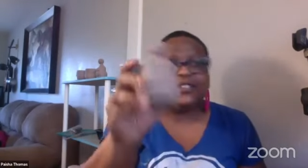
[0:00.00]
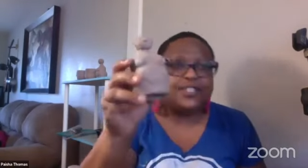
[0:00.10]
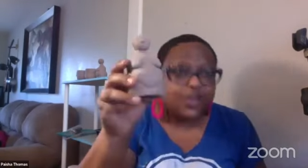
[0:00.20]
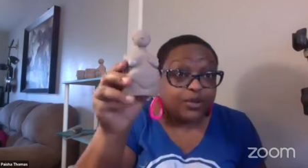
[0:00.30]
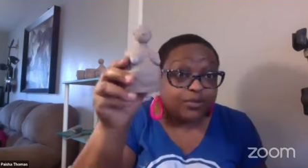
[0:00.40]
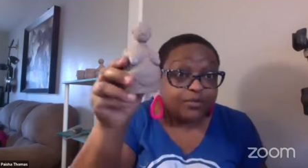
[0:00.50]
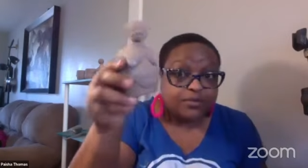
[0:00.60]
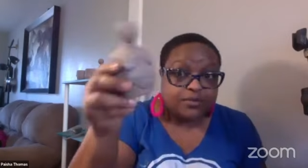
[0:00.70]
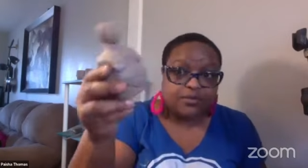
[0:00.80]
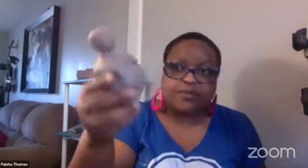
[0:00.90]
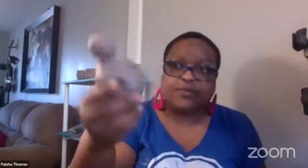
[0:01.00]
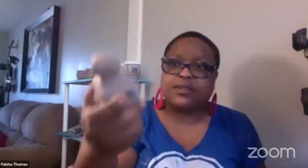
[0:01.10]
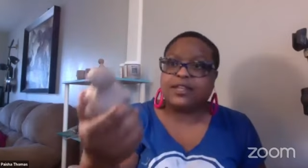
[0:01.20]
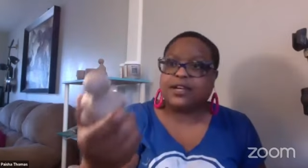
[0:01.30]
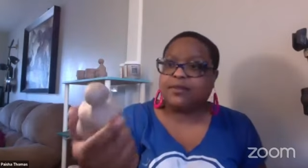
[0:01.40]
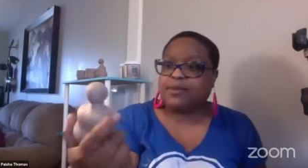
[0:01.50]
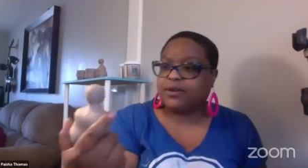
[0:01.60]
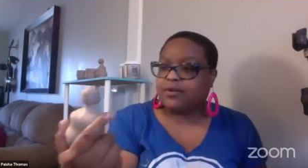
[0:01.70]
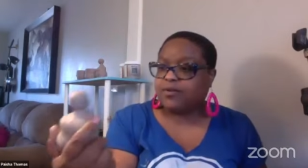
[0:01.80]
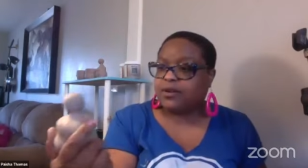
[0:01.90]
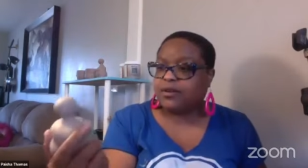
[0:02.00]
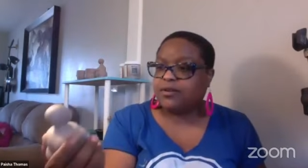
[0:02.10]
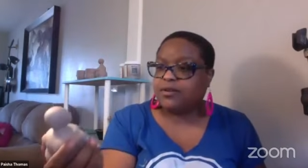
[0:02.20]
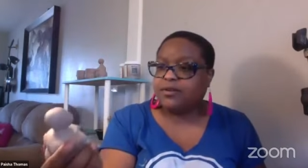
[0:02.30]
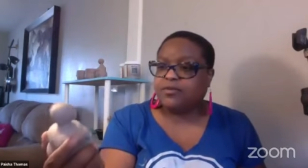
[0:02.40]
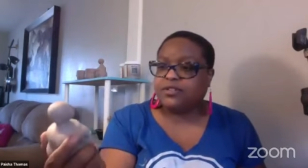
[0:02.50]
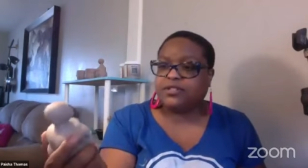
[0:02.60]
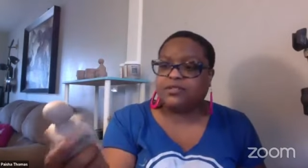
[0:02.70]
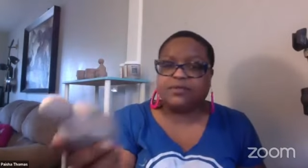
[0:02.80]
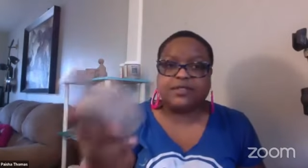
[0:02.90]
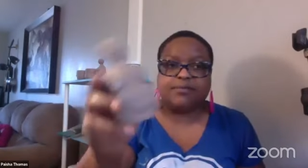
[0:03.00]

stone, without a better word, which is what the